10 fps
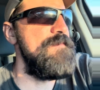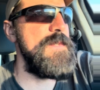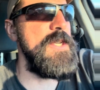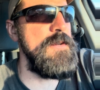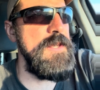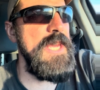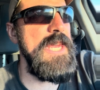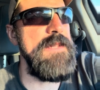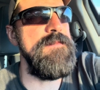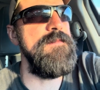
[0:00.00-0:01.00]
tuned
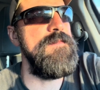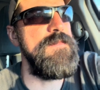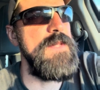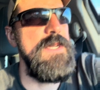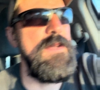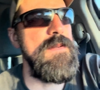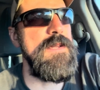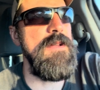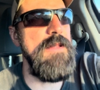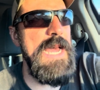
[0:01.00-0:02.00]
in,
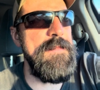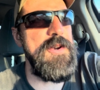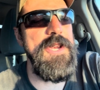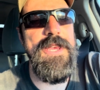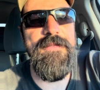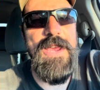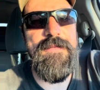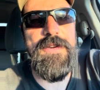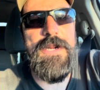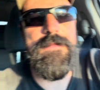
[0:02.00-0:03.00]
collaborative
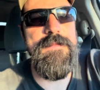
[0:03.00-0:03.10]
effort